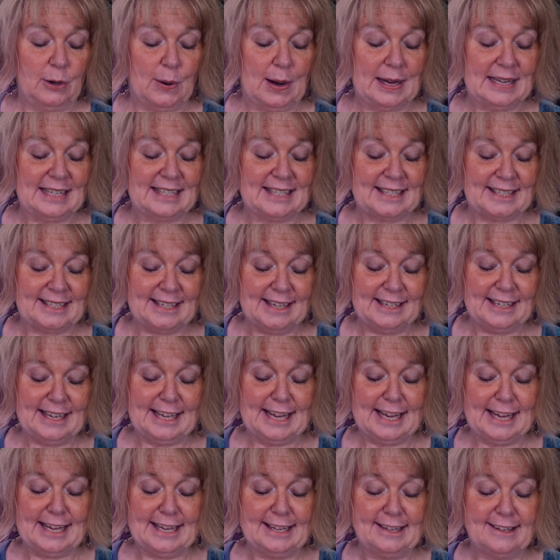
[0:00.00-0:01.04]
Though I
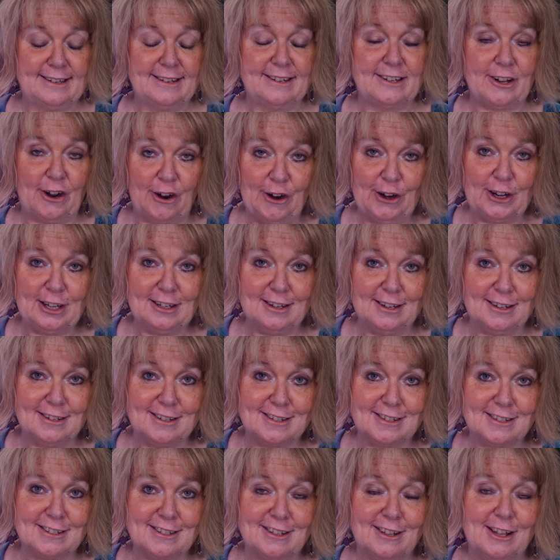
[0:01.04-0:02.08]
sit in
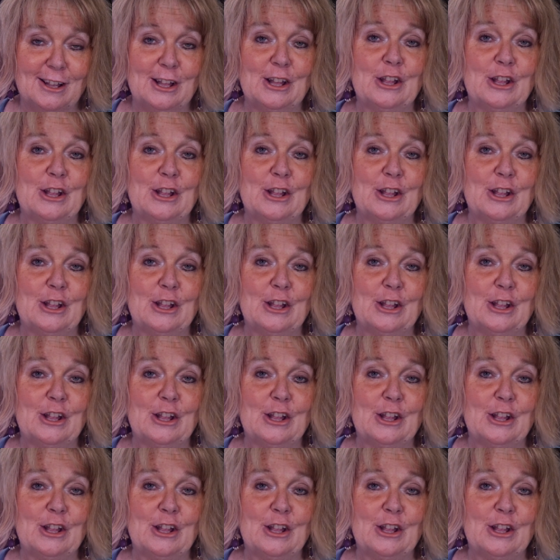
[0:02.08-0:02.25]
darkness,